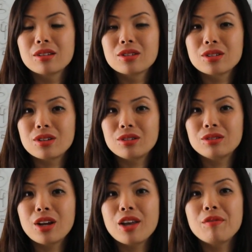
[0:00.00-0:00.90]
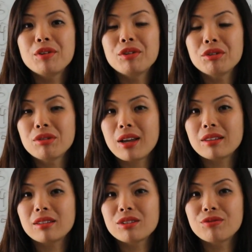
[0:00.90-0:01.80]
So if you do
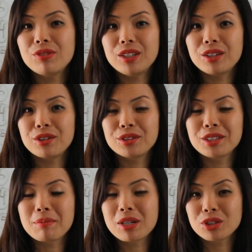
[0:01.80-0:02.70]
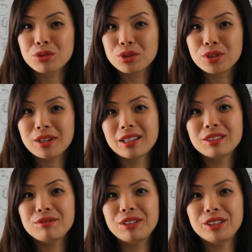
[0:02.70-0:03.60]
like these videos, then make sure to like the
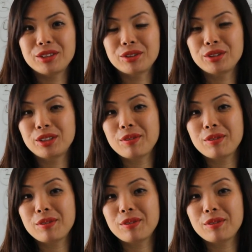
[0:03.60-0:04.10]
videos.